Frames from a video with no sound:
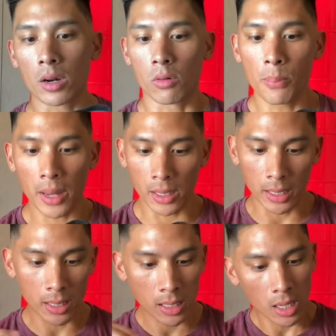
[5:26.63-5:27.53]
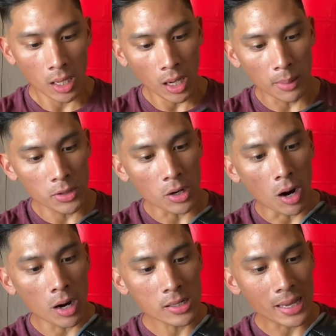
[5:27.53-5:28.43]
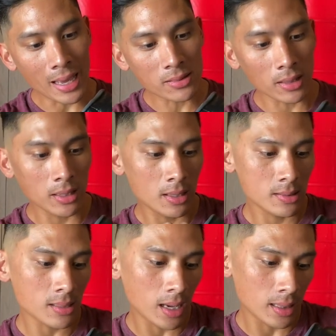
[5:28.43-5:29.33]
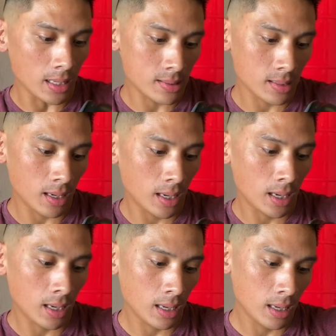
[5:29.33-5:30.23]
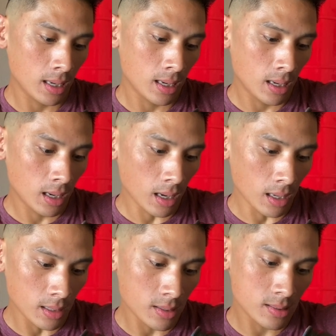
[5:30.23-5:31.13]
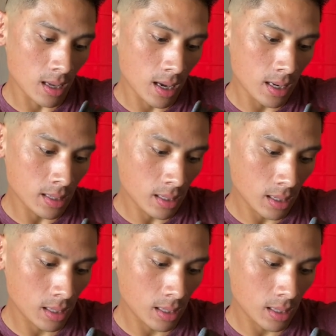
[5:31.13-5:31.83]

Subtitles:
repellent. There are tags on the inside that say designed,